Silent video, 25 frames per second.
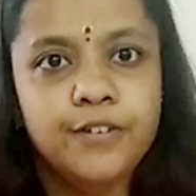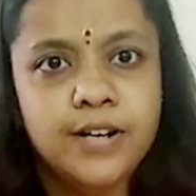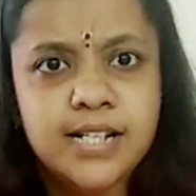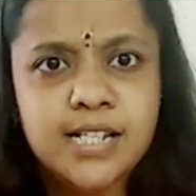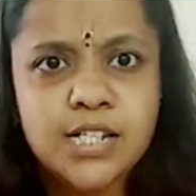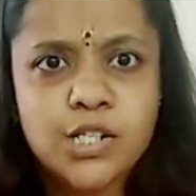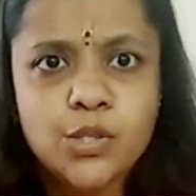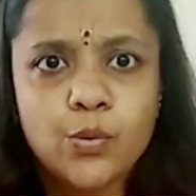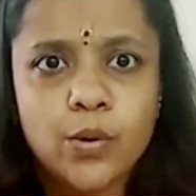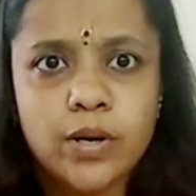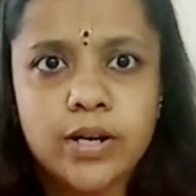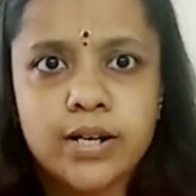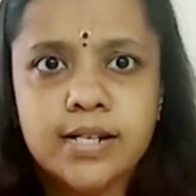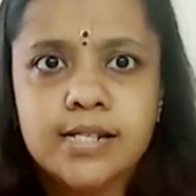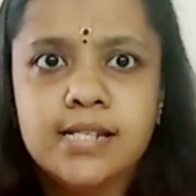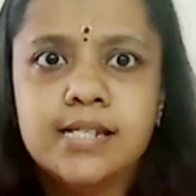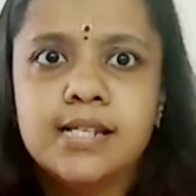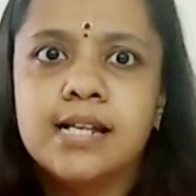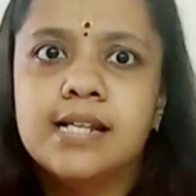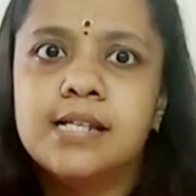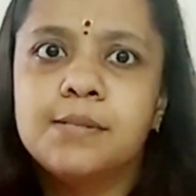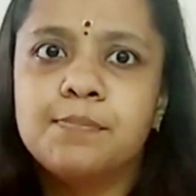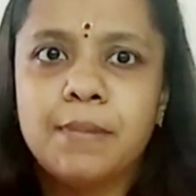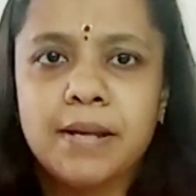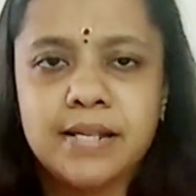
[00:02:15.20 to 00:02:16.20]
First one is
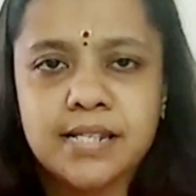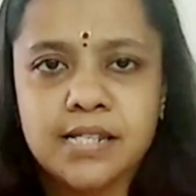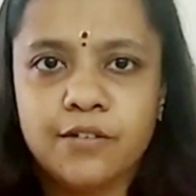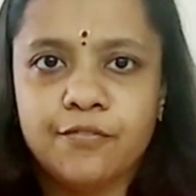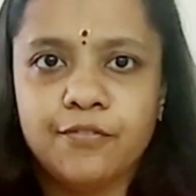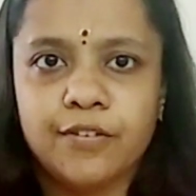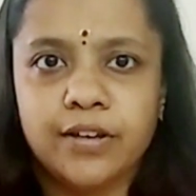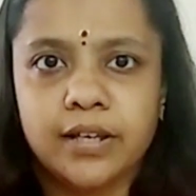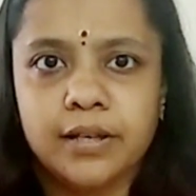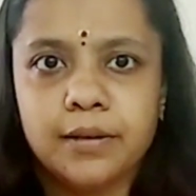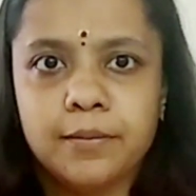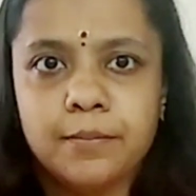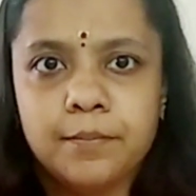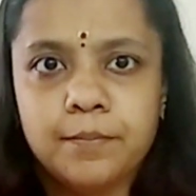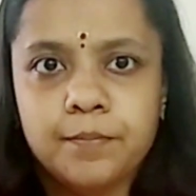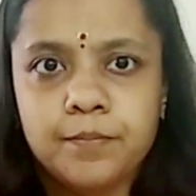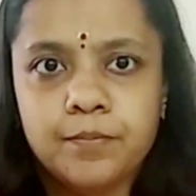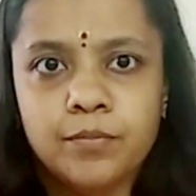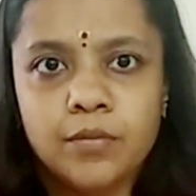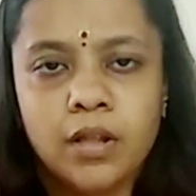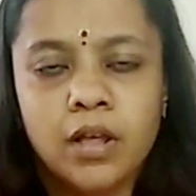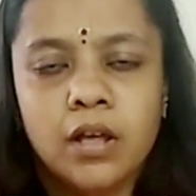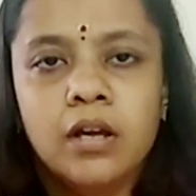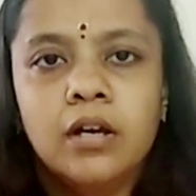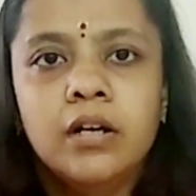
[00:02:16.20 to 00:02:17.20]
specific.
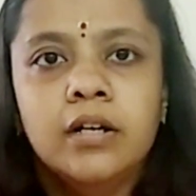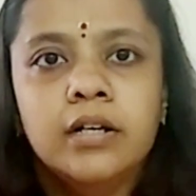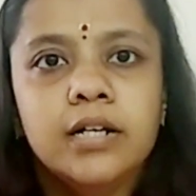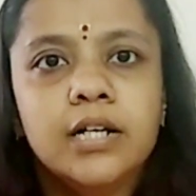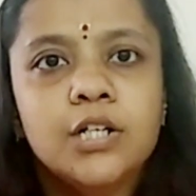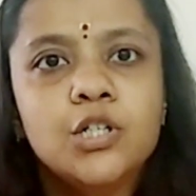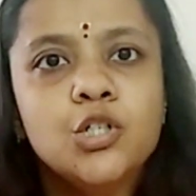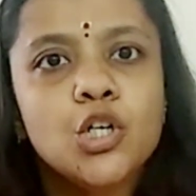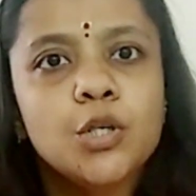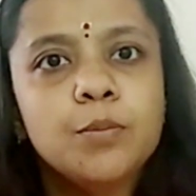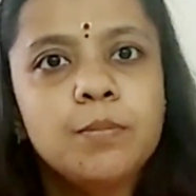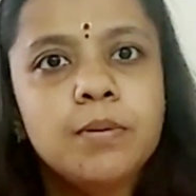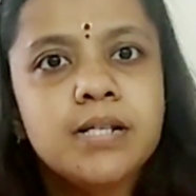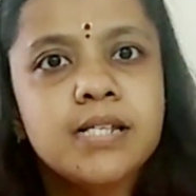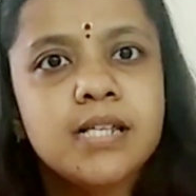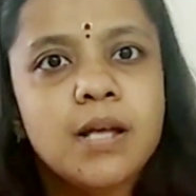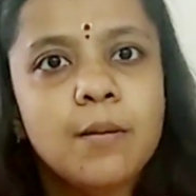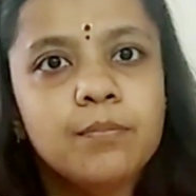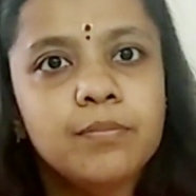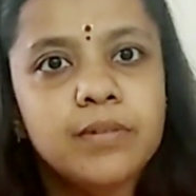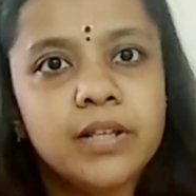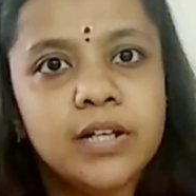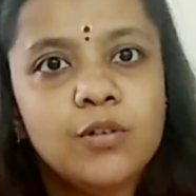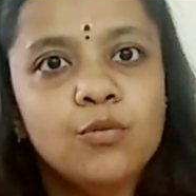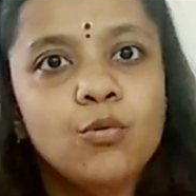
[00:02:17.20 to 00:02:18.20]
It should be
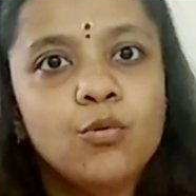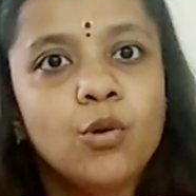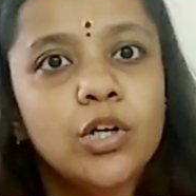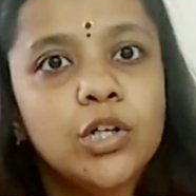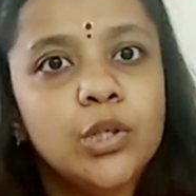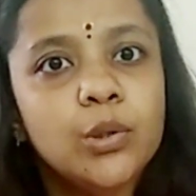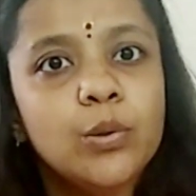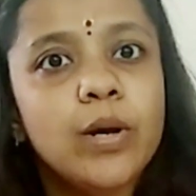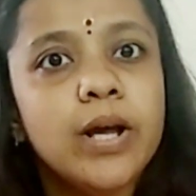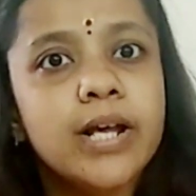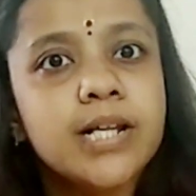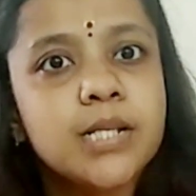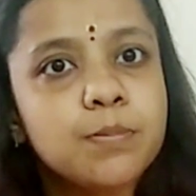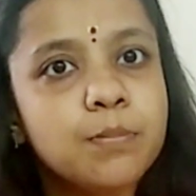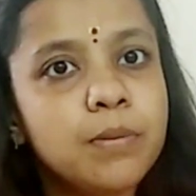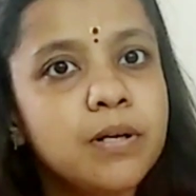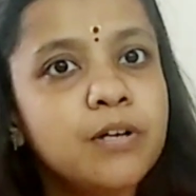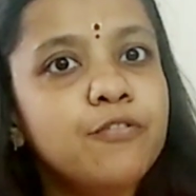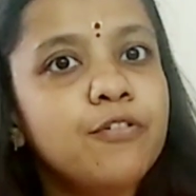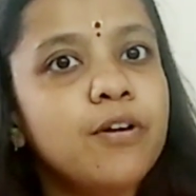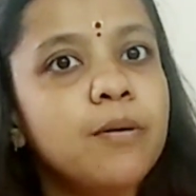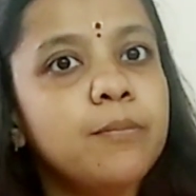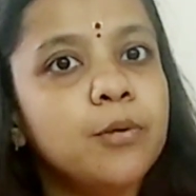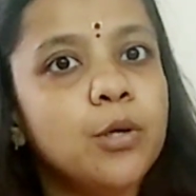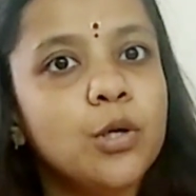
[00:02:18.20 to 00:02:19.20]
something what you expect
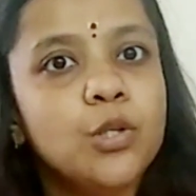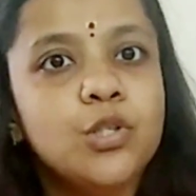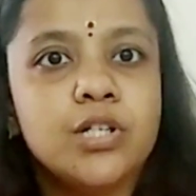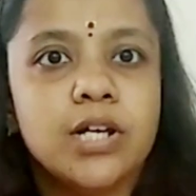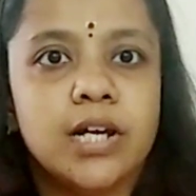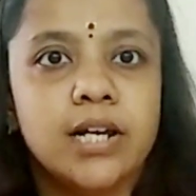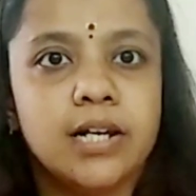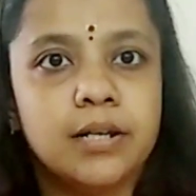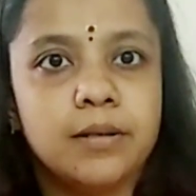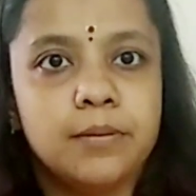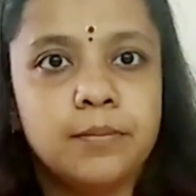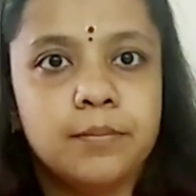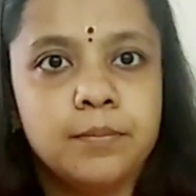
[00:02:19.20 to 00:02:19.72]
from your child.